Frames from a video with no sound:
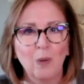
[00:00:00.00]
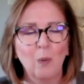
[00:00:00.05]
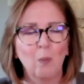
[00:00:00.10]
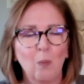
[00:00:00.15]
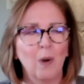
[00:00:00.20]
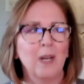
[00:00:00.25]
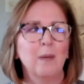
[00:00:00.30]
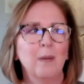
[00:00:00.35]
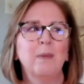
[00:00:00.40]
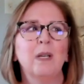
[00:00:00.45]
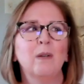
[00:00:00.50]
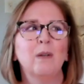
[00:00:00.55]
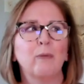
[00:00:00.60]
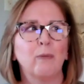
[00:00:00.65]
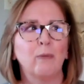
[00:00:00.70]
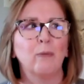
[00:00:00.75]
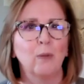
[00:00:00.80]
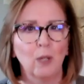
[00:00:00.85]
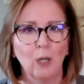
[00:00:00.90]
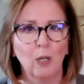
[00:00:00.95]
We want to be in
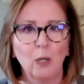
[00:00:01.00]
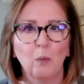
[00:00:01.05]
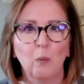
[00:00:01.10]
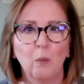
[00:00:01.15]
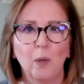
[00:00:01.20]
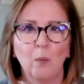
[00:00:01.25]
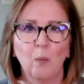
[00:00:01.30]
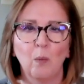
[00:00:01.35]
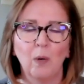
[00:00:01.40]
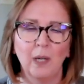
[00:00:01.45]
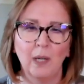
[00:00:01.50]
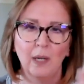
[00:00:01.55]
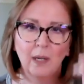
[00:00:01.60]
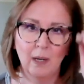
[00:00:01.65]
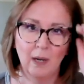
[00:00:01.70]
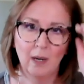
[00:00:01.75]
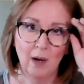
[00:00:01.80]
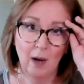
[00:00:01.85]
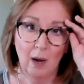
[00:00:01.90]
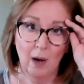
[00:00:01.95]
flow when we
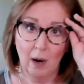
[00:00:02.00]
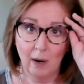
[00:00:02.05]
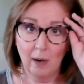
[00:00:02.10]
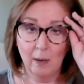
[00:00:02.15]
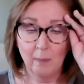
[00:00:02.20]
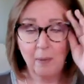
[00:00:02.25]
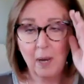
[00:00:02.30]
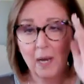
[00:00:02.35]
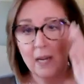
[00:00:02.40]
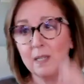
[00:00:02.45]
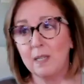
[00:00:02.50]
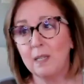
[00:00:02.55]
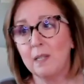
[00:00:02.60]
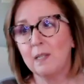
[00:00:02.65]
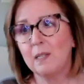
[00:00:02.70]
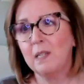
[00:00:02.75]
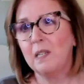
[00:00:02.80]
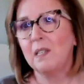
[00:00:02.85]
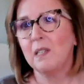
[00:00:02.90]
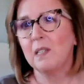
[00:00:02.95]
are in
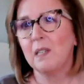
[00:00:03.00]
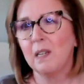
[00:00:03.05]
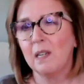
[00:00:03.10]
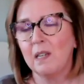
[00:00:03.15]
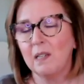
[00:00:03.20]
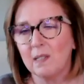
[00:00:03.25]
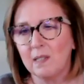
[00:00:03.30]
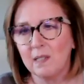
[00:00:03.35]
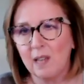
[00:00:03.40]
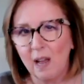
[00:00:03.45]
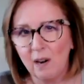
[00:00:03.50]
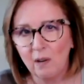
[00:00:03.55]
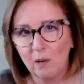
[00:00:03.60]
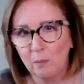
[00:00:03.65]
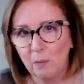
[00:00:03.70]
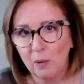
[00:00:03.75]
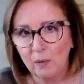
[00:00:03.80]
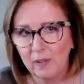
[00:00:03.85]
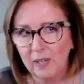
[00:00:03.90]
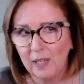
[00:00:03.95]
Pisces season and
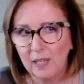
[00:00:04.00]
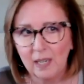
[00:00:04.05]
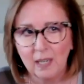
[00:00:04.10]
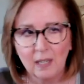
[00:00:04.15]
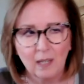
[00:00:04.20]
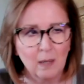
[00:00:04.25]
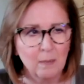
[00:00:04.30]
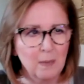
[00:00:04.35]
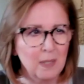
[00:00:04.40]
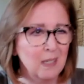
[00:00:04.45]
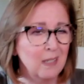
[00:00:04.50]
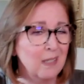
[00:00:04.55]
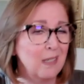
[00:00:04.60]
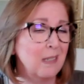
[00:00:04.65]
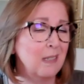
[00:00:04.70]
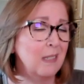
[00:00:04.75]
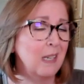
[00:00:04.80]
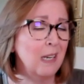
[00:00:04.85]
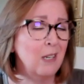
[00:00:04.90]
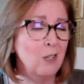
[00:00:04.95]
Saturn moving in comes in and
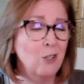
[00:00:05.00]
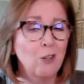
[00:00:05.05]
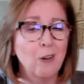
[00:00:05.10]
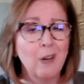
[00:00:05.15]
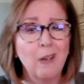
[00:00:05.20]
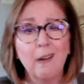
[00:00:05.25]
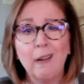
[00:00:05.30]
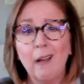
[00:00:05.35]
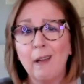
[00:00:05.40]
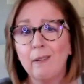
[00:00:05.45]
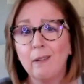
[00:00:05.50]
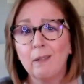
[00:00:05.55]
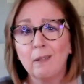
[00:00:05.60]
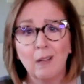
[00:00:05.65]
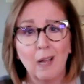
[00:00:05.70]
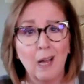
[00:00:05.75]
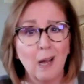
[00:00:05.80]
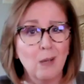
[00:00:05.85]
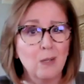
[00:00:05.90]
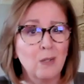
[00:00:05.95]
says, Get your head out of the
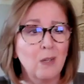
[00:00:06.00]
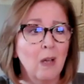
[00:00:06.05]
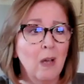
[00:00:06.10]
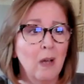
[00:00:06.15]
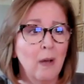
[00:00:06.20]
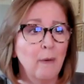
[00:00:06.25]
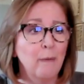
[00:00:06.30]
clouds,